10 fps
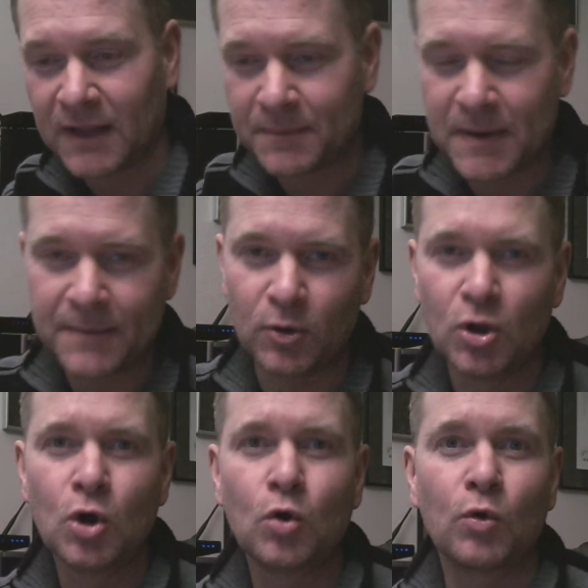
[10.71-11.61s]
A lot of
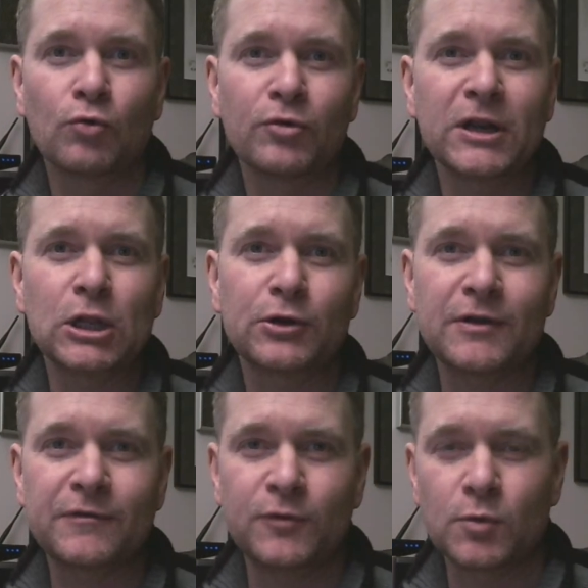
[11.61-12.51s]
people were really
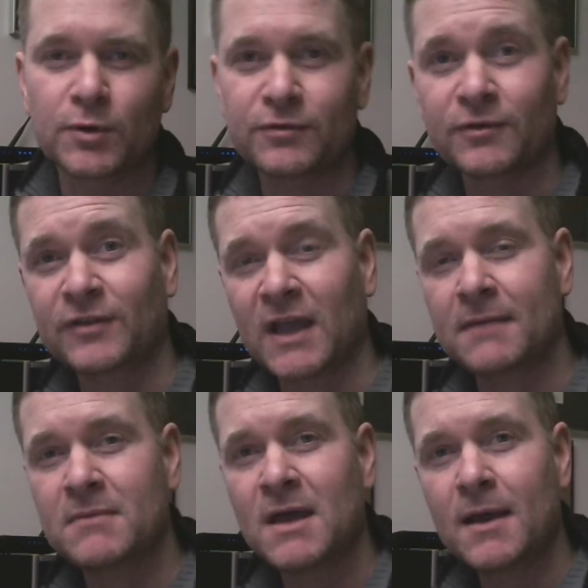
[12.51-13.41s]
looking forward to this game,